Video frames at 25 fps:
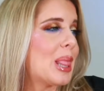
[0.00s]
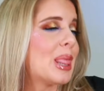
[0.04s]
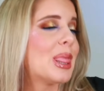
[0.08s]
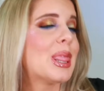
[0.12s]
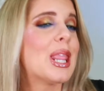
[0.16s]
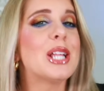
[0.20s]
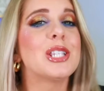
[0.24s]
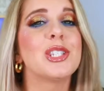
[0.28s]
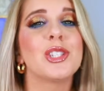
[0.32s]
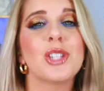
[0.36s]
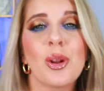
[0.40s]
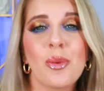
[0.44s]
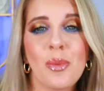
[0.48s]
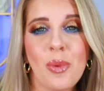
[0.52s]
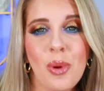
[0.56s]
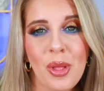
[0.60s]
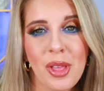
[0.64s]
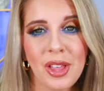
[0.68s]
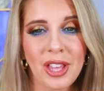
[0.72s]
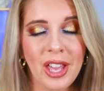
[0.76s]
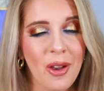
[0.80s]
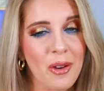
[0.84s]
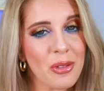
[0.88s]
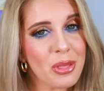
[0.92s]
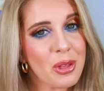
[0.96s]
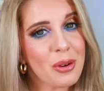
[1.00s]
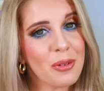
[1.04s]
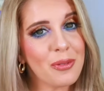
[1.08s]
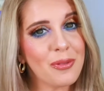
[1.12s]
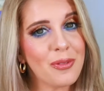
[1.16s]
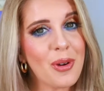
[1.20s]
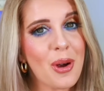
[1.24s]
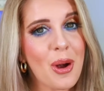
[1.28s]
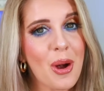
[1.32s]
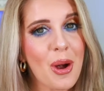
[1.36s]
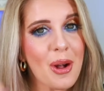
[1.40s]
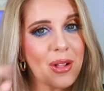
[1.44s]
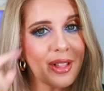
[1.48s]
let's start rolling out their
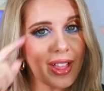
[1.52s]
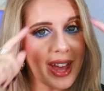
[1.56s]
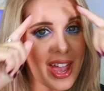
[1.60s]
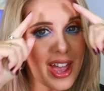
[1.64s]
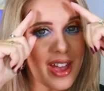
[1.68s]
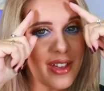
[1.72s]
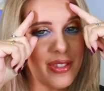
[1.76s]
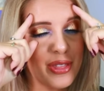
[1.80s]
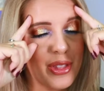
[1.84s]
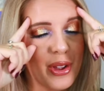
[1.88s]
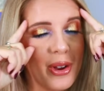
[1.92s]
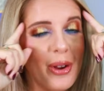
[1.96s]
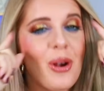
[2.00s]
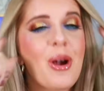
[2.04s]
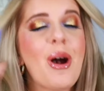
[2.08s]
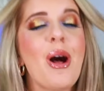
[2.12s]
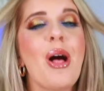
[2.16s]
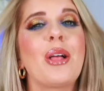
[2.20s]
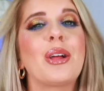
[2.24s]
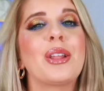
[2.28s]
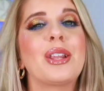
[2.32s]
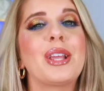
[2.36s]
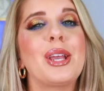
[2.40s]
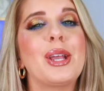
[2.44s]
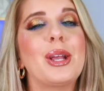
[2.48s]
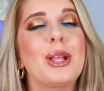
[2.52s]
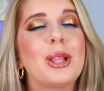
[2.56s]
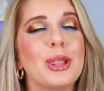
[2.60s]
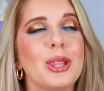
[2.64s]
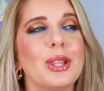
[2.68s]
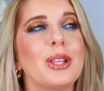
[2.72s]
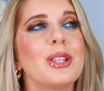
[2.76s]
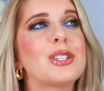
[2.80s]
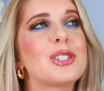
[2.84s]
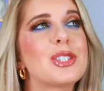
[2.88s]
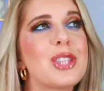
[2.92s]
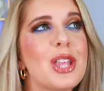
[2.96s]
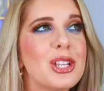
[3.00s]
fall and their holiday.
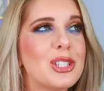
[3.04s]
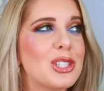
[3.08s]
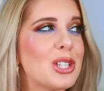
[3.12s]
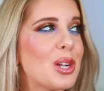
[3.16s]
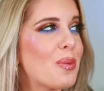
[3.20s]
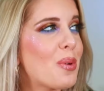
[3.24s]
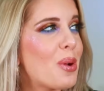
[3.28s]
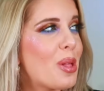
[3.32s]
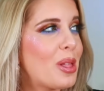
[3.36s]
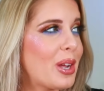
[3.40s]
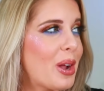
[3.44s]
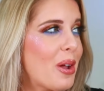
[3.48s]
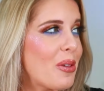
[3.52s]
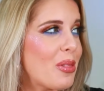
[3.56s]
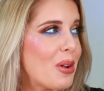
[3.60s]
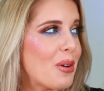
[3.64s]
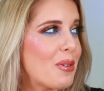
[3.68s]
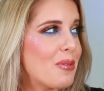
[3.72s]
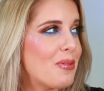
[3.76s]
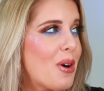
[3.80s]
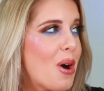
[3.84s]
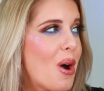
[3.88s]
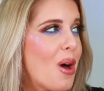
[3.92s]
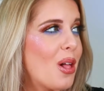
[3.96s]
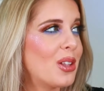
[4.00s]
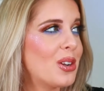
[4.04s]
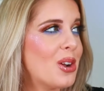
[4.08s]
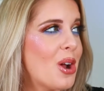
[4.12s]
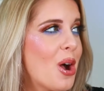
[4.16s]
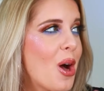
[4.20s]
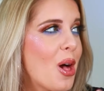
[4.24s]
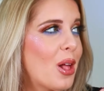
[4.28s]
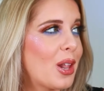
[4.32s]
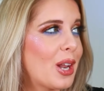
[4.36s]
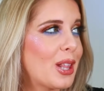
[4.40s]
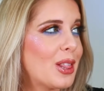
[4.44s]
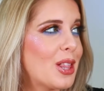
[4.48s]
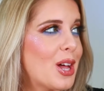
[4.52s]
Let's start rolling out their fall and
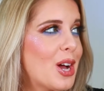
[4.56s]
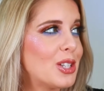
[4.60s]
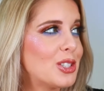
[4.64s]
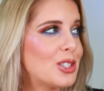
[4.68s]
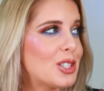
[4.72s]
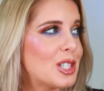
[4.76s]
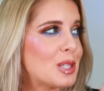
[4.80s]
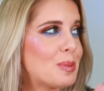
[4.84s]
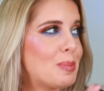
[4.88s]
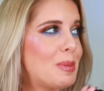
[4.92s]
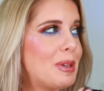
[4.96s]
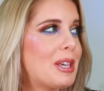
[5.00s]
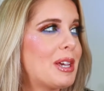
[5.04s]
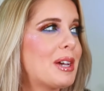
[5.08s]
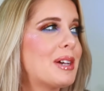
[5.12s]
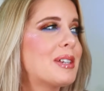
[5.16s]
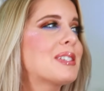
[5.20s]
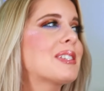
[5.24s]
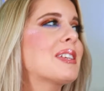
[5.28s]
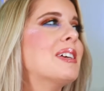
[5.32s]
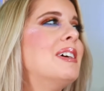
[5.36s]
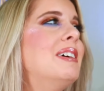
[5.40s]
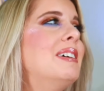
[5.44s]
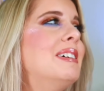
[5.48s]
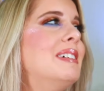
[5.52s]
holiday launches because,